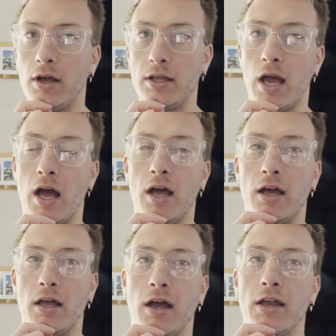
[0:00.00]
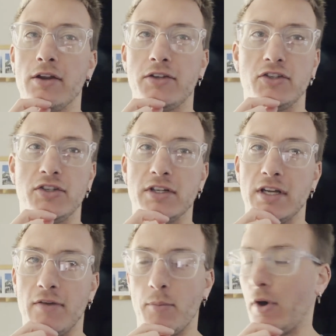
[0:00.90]
Yeah, I didn't
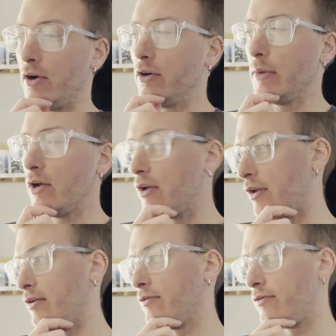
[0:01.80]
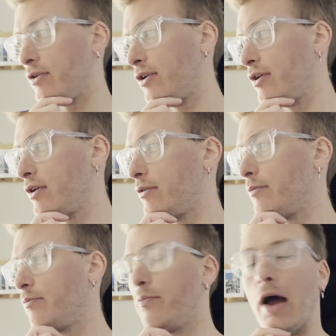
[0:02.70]
have a monitor mount, and
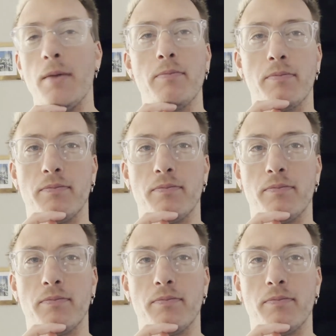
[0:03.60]
I